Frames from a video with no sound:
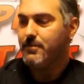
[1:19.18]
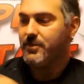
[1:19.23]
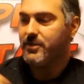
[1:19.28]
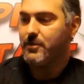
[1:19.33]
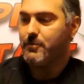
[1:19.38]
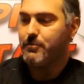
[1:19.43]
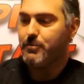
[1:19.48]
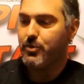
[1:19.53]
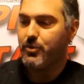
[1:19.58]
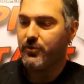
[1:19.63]
But
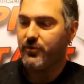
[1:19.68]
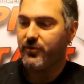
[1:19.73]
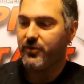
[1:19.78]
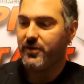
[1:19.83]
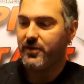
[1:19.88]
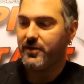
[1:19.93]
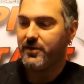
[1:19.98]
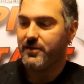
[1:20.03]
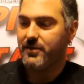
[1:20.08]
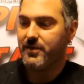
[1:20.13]
they're
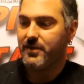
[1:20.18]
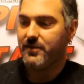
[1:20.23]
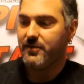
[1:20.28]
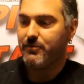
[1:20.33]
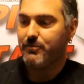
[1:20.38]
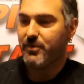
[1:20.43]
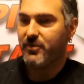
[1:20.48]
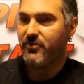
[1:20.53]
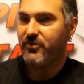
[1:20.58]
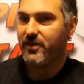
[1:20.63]
pushing the
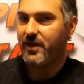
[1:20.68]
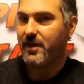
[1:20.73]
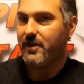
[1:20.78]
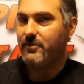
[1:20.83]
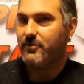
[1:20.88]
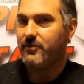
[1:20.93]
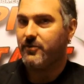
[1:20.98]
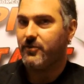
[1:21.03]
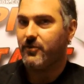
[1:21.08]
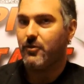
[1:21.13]

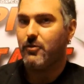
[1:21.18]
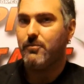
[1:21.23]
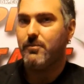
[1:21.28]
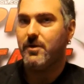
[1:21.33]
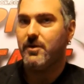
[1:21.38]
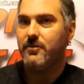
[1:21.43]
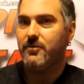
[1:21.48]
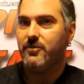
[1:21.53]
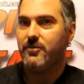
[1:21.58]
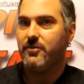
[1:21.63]
Especial so
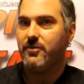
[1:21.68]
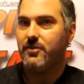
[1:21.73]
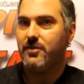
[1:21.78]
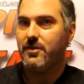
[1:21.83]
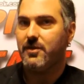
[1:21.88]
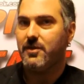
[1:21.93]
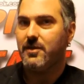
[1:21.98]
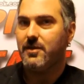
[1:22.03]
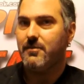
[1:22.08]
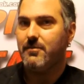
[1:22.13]
much
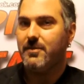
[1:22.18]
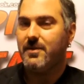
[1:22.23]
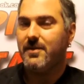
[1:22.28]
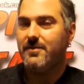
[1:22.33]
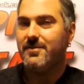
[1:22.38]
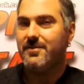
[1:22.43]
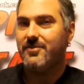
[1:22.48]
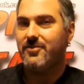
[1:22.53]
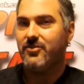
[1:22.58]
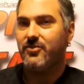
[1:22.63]

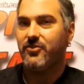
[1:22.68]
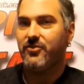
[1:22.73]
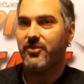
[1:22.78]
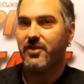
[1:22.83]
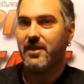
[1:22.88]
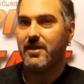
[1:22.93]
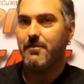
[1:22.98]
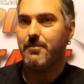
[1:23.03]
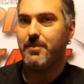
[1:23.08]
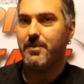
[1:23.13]
because it's
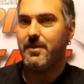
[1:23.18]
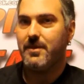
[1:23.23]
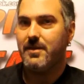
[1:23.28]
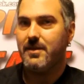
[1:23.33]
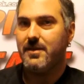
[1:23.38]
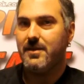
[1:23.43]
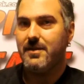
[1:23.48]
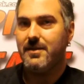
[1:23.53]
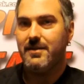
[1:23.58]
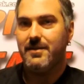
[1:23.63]
cheap,
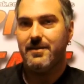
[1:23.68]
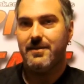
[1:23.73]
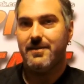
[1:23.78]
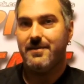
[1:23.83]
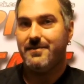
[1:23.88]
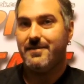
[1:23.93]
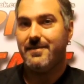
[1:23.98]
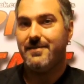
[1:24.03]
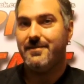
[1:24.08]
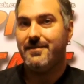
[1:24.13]

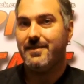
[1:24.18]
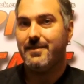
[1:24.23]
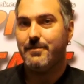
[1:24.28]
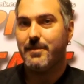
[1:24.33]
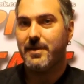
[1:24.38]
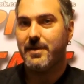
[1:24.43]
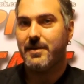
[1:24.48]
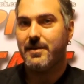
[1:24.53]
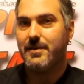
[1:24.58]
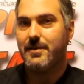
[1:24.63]
it's easy to
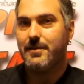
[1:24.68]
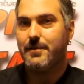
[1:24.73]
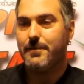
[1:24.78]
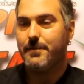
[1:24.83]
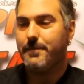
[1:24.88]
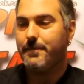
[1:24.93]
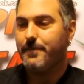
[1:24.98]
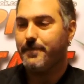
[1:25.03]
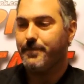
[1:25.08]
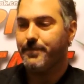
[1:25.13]
make,
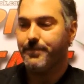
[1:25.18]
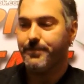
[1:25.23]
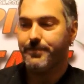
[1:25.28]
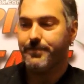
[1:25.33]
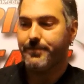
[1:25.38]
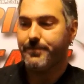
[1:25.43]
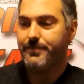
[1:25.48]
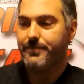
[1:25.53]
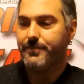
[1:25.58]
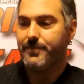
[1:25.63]

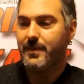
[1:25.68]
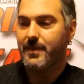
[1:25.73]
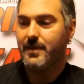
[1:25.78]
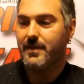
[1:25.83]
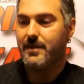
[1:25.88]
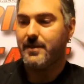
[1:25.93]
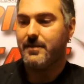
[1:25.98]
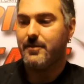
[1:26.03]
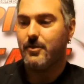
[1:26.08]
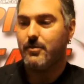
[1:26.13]

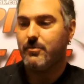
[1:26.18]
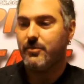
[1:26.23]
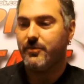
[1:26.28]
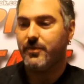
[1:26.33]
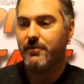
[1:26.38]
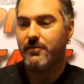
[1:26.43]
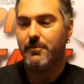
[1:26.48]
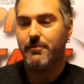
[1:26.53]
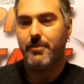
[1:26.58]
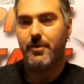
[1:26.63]
and
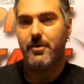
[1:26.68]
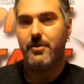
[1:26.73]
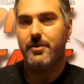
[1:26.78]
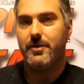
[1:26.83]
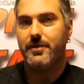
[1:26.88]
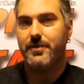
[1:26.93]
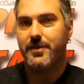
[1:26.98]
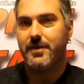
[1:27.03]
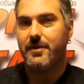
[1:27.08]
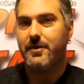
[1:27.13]
almost every bar
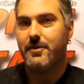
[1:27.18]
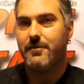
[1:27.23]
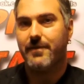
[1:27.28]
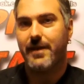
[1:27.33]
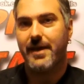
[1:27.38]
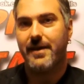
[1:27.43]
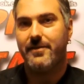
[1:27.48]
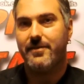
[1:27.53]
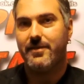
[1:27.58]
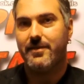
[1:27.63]
you can think of
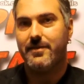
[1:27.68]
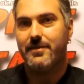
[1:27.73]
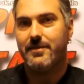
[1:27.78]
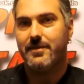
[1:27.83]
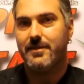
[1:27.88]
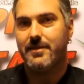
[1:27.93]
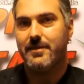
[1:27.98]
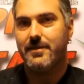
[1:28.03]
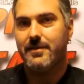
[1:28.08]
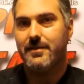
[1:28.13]
has it.
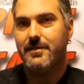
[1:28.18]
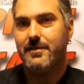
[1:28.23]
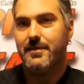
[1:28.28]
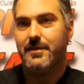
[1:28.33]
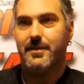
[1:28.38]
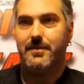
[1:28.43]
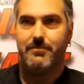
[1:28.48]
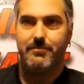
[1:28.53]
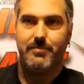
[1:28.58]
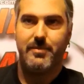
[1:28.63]

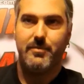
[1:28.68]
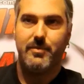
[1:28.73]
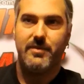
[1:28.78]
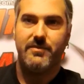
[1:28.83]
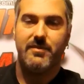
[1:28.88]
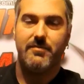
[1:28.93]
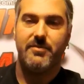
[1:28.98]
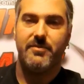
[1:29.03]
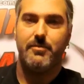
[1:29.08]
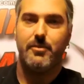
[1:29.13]
And people
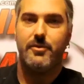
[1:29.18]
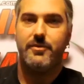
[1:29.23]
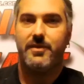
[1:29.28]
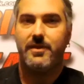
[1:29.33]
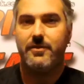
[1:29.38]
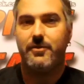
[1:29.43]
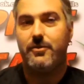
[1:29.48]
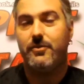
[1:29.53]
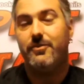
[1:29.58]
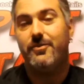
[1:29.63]
like Tipsy
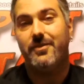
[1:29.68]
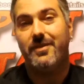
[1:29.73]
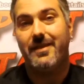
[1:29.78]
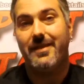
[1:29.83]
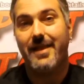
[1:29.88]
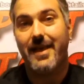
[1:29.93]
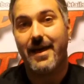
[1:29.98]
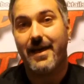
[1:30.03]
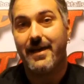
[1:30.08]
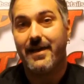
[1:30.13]
Bartender use it a
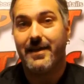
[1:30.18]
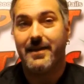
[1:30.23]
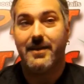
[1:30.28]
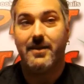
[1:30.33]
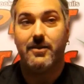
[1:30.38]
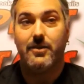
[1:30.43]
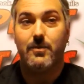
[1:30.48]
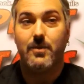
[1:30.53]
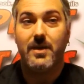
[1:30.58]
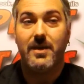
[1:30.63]
lot, and
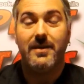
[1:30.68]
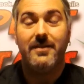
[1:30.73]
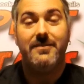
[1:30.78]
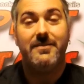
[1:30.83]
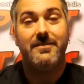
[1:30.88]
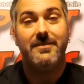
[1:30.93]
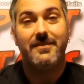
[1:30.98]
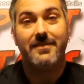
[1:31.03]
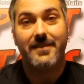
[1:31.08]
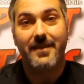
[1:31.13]
I don't know why, because
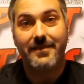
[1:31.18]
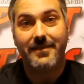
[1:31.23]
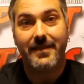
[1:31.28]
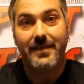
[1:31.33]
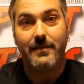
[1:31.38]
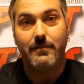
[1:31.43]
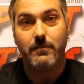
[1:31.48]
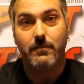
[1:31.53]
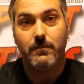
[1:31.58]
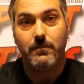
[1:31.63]
it's
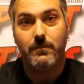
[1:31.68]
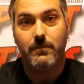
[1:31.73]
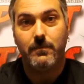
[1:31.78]
disgusting.